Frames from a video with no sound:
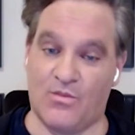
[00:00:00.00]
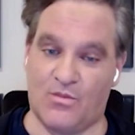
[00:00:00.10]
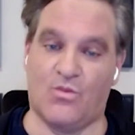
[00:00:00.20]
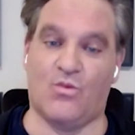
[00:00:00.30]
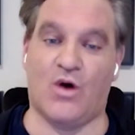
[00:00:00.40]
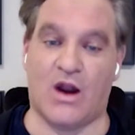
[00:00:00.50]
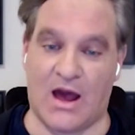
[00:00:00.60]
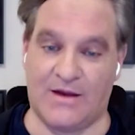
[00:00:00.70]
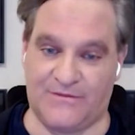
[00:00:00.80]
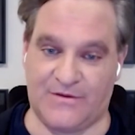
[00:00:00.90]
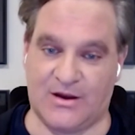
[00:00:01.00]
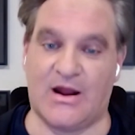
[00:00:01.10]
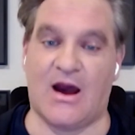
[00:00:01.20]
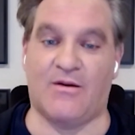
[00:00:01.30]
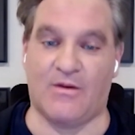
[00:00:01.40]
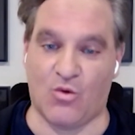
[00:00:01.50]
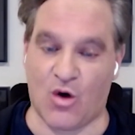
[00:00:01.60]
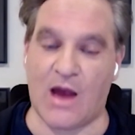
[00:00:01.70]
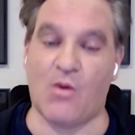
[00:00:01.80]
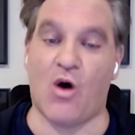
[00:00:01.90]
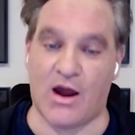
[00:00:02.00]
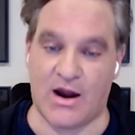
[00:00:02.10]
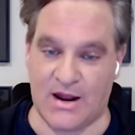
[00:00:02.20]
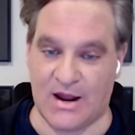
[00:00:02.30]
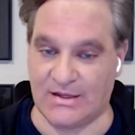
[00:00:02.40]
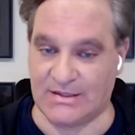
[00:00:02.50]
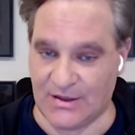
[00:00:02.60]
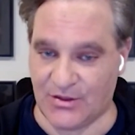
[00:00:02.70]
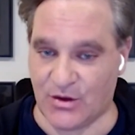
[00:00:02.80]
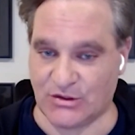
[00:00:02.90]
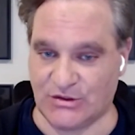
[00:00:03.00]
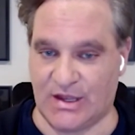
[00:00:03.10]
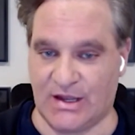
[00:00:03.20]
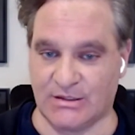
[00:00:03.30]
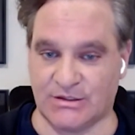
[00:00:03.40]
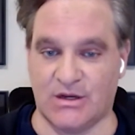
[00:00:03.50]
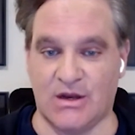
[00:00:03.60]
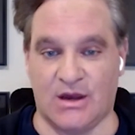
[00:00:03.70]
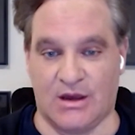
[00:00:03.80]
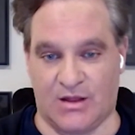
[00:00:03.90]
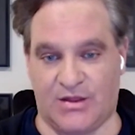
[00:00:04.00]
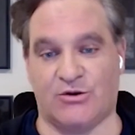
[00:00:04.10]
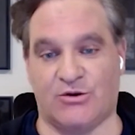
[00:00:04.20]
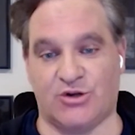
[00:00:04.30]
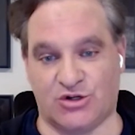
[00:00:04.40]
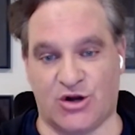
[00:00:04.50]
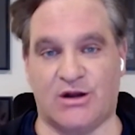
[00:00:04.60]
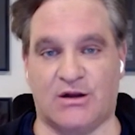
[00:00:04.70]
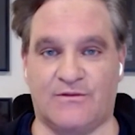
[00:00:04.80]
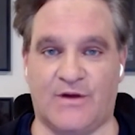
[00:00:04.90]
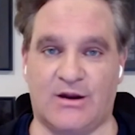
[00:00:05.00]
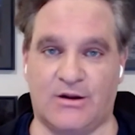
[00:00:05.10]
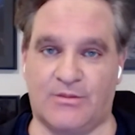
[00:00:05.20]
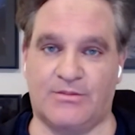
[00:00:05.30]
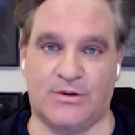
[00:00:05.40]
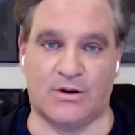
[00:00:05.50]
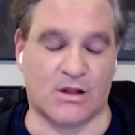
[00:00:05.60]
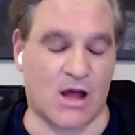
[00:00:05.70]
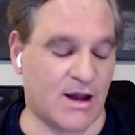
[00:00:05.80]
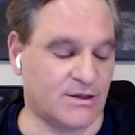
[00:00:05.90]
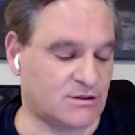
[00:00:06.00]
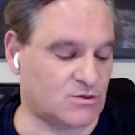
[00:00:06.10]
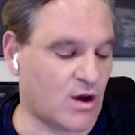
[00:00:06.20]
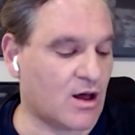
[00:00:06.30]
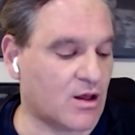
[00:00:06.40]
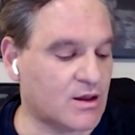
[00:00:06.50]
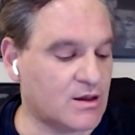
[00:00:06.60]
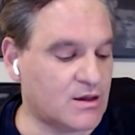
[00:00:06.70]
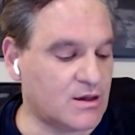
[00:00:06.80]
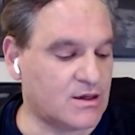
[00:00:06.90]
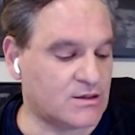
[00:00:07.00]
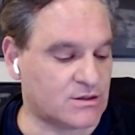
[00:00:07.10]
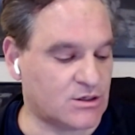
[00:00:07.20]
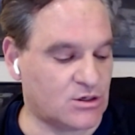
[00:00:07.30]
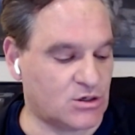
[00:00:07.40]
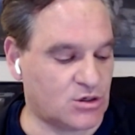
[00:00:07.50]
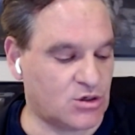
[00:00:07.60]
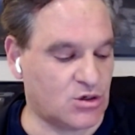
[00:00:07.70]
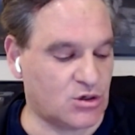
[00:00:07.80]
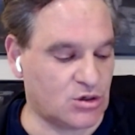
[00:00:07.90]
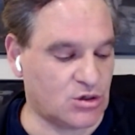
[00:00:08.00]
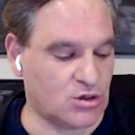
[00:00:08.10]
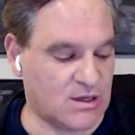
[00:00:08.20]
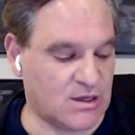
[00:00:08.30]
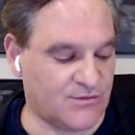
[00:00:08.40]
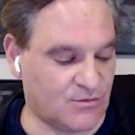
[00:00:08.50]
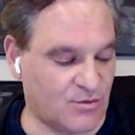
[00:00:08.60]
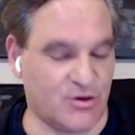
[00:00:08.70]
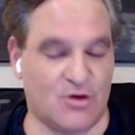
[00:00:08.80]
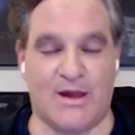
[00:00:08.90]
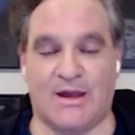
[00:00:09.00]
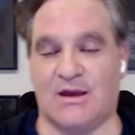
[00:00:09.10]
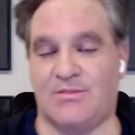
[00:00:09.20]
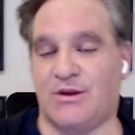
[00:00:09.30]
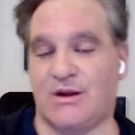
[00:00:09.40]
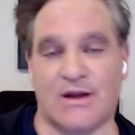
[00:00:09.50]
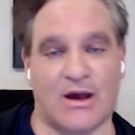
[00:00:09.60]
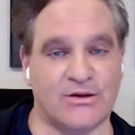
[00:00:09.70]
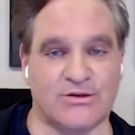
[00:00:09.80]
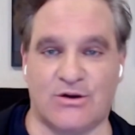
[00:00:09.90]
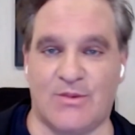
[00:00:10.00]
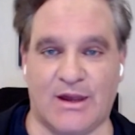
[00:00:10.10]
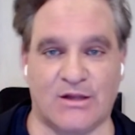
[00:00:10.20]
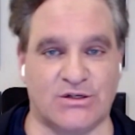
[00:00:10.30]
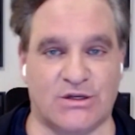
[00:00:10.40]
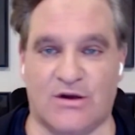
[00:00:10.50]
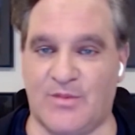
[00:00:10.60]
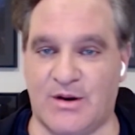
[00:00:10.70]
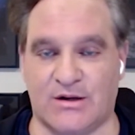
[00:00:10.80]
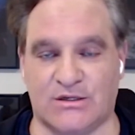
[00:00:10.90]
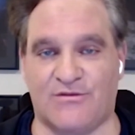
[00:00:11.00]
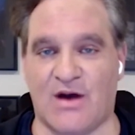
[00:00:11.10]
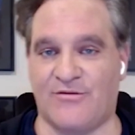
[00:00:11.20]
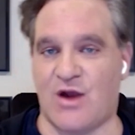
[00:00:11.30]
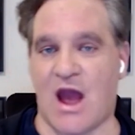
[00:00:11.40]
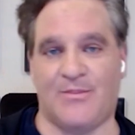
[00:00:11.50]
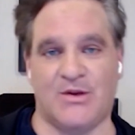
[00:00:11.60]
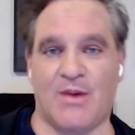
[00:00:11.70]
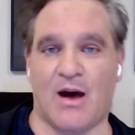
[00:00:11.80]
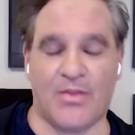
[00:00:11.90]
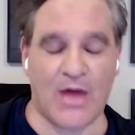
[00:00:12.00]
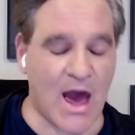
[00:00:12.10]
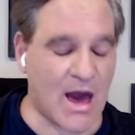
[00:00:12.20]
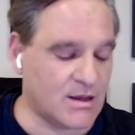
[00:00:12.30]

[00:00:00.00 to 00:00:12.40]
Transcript: when I figured out what I wanted and I did those things, and I think what you're trying to convey to your clients as well is, even whether you're making $1 million or you're making just enough money to survive and you're happy about that,